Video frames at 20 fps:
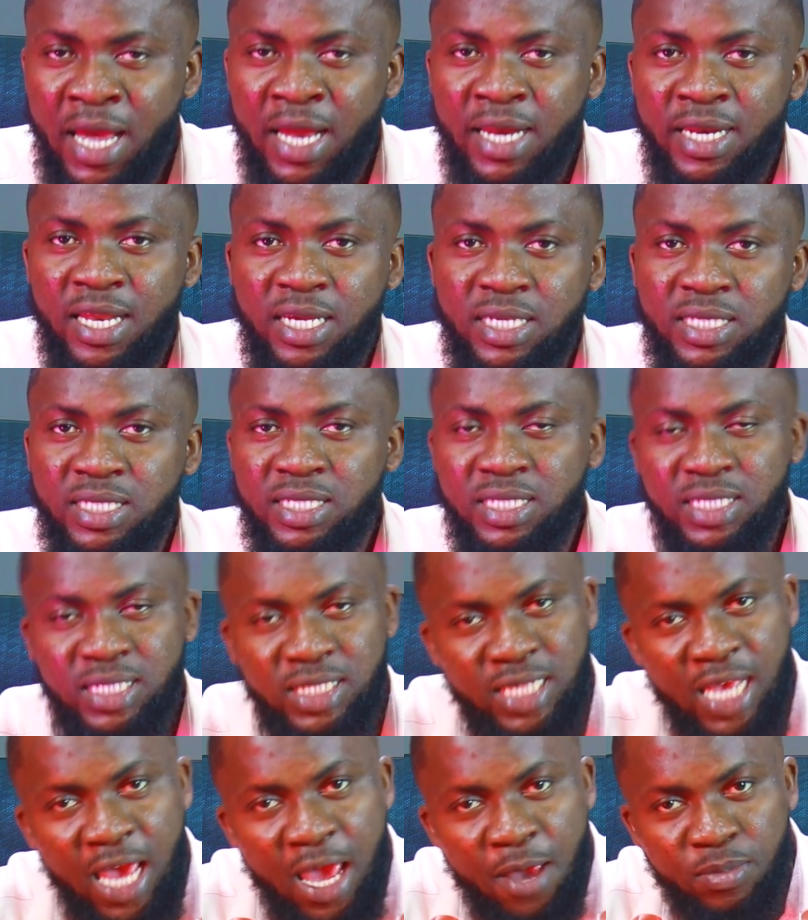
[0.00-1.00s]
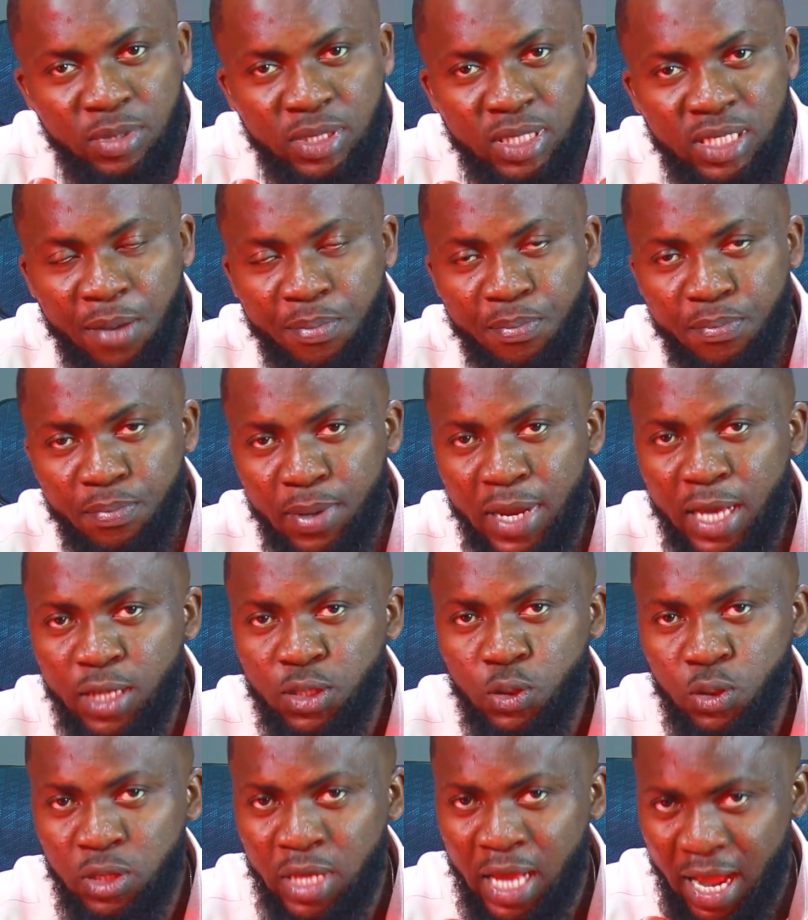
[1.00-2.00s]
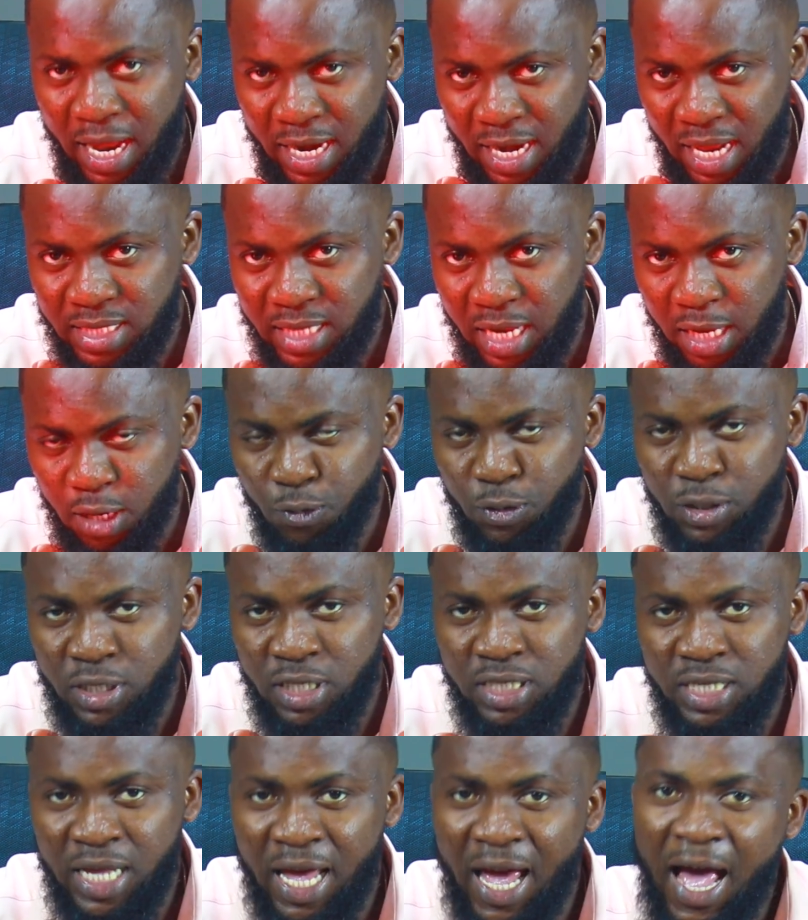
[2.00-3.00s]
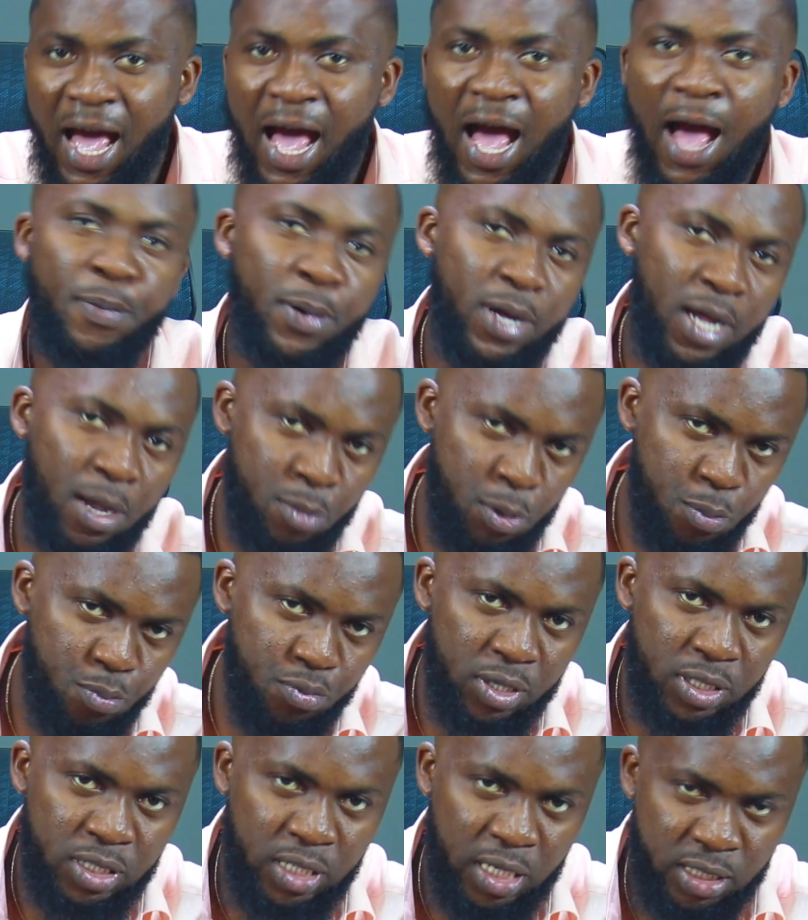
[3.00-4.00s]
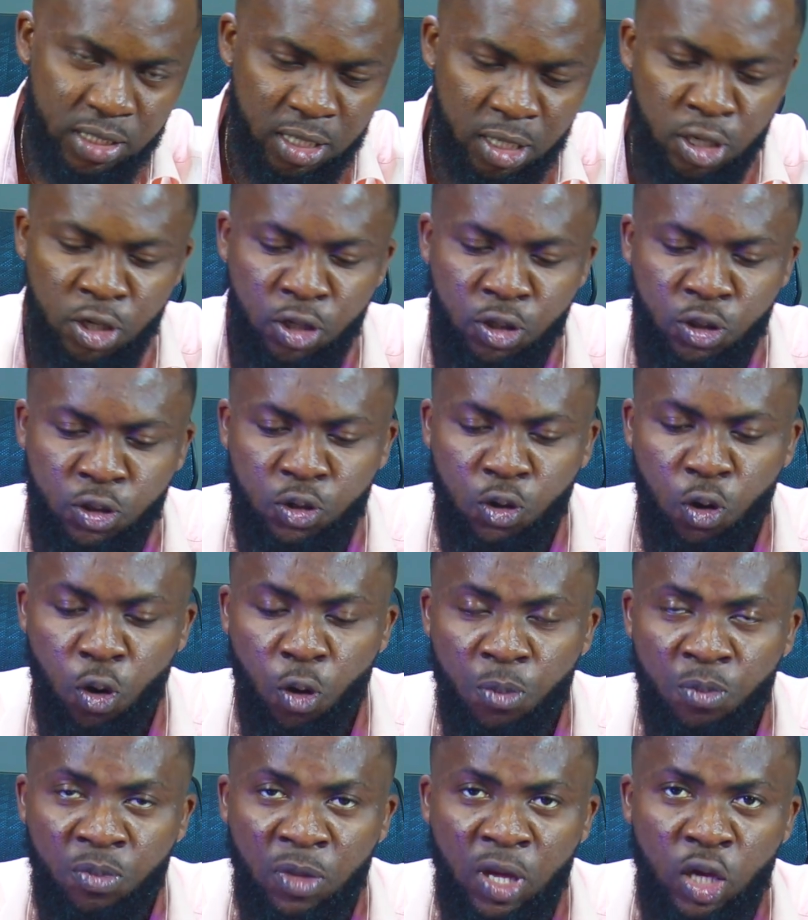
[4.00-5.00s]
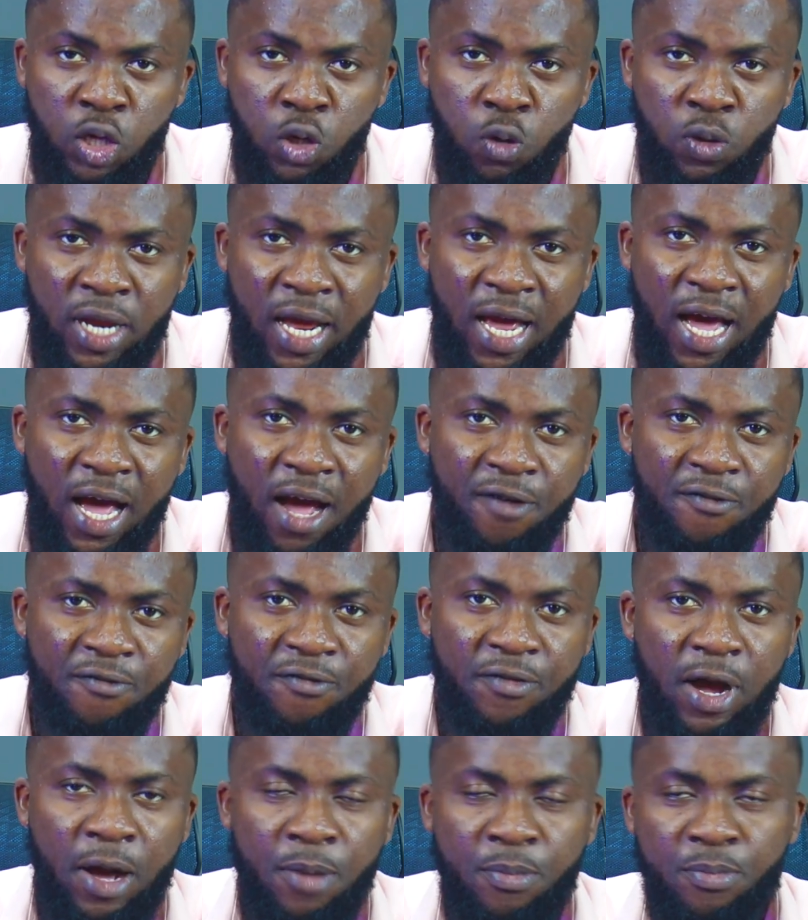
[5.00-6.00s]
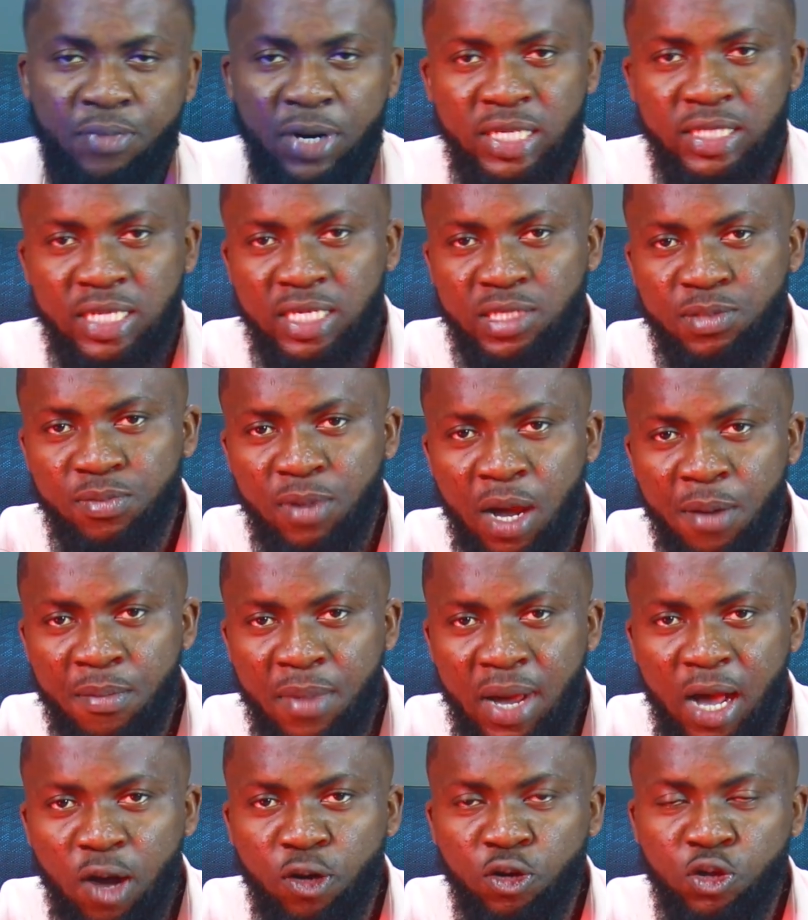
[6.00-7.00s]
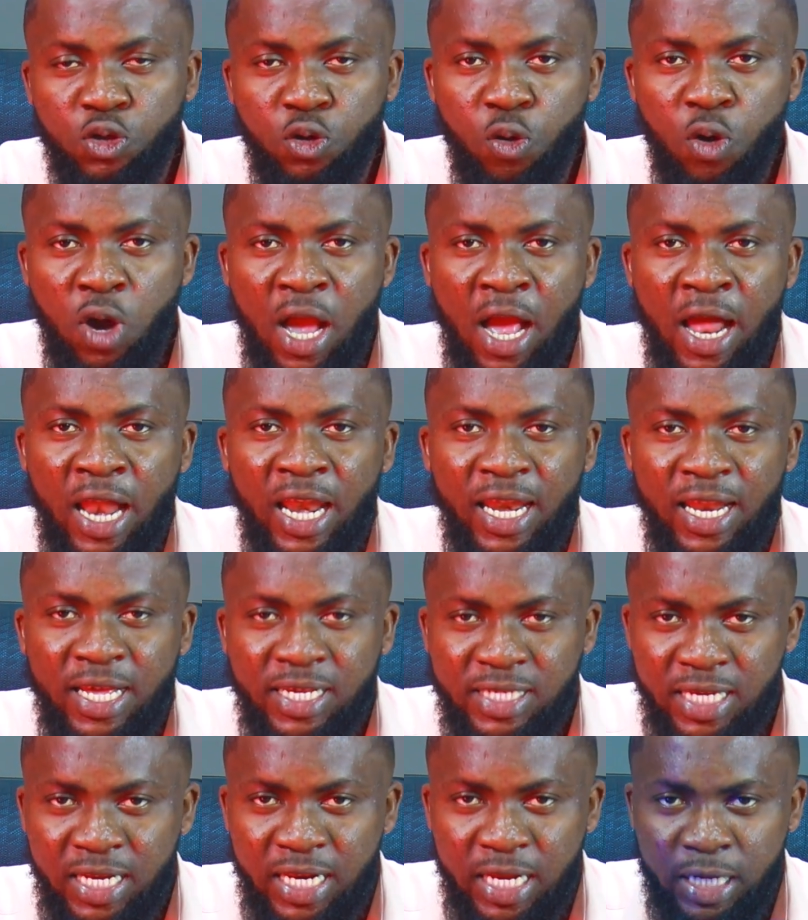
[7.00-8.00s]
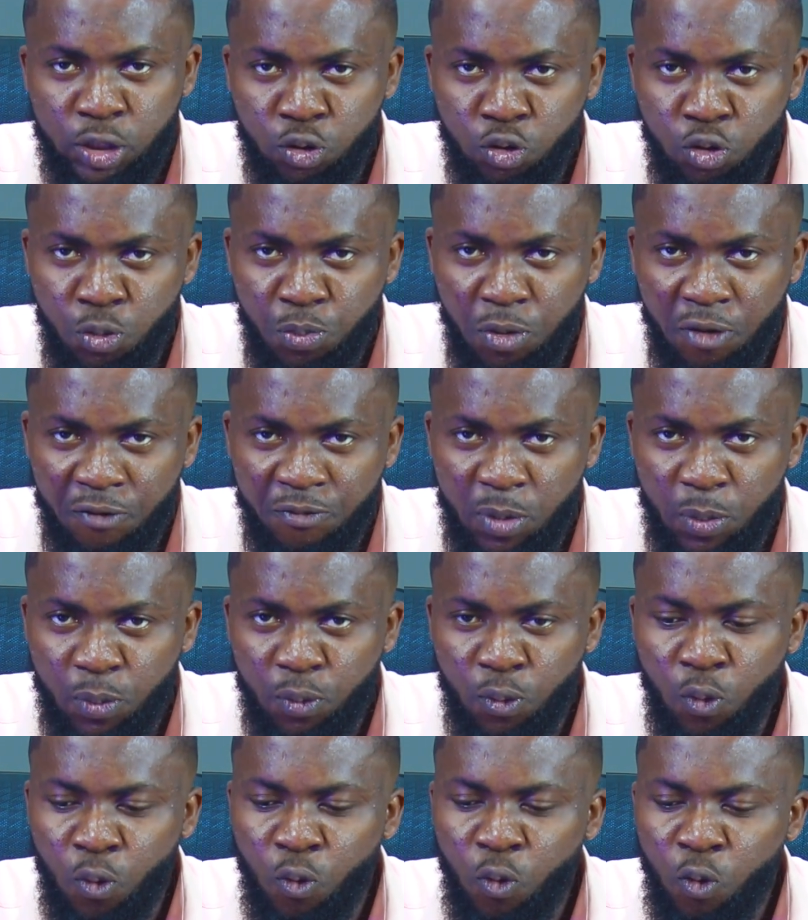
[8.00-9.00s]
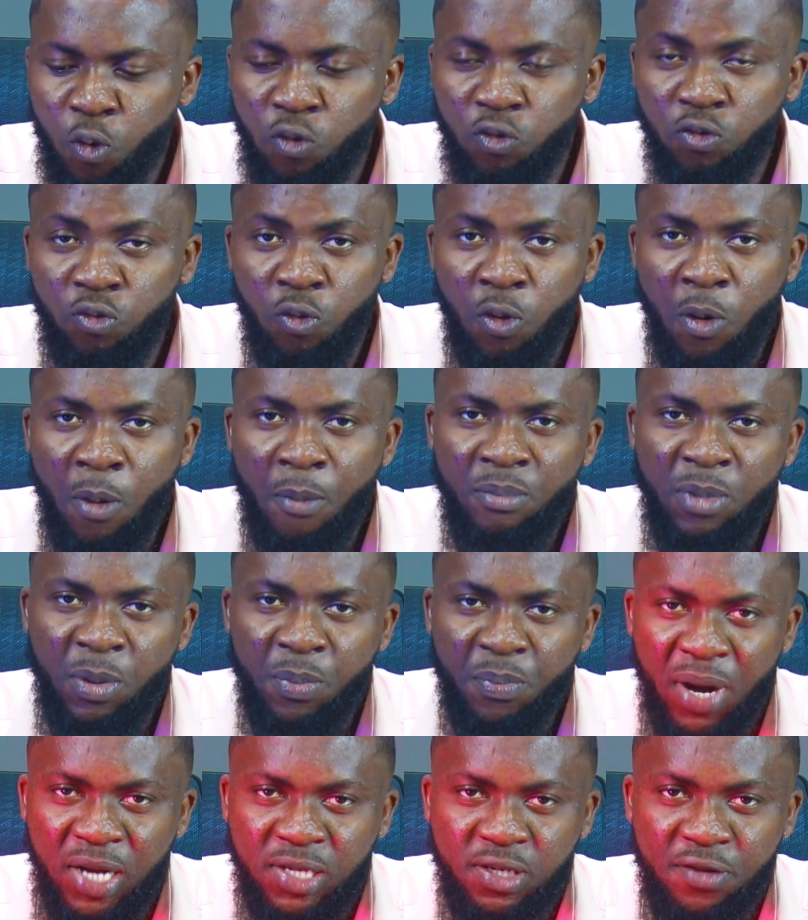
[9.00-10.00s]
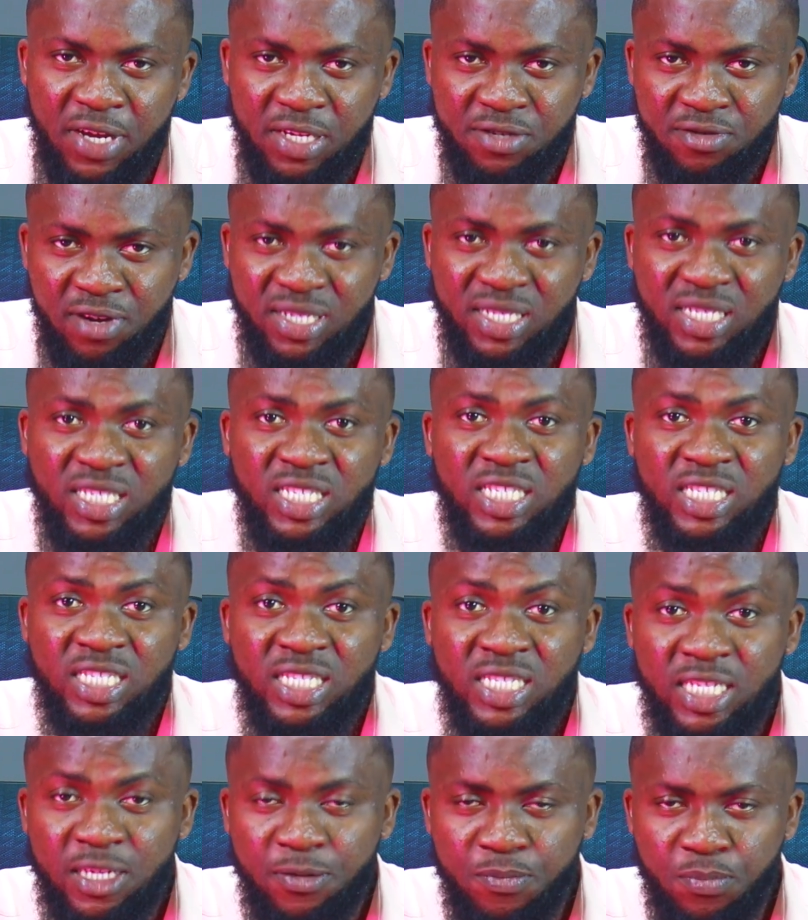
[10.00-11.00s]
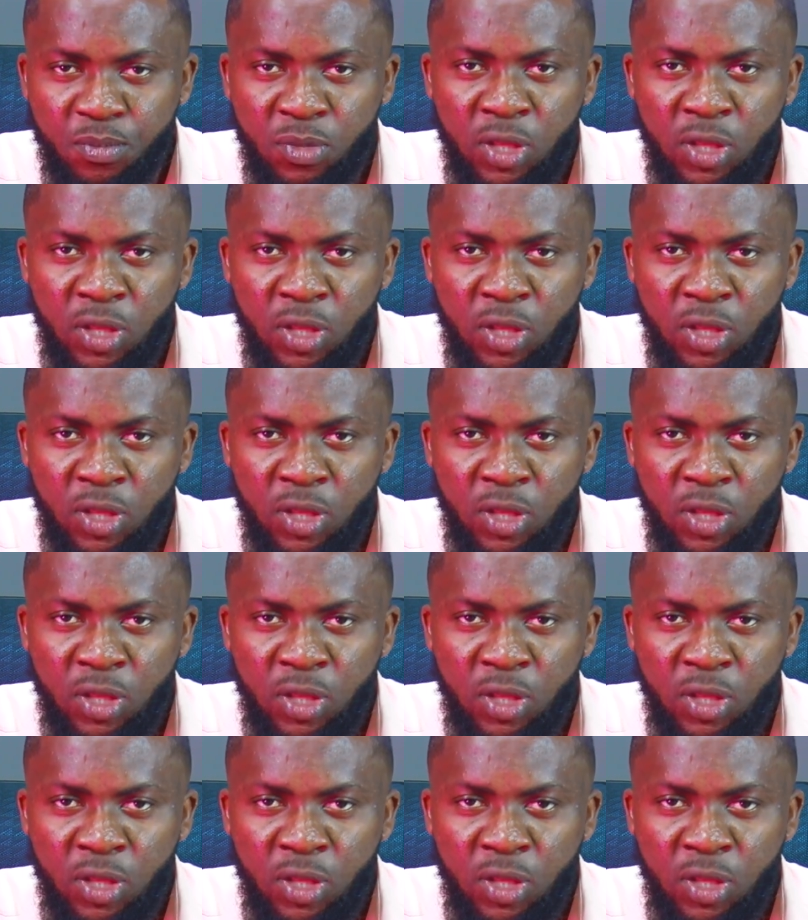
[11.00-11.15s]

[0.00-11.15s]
the same thing applies to the other side, which is the upcoming president. So you will then have President Mahama also listing his group of people who will be part of the transition team.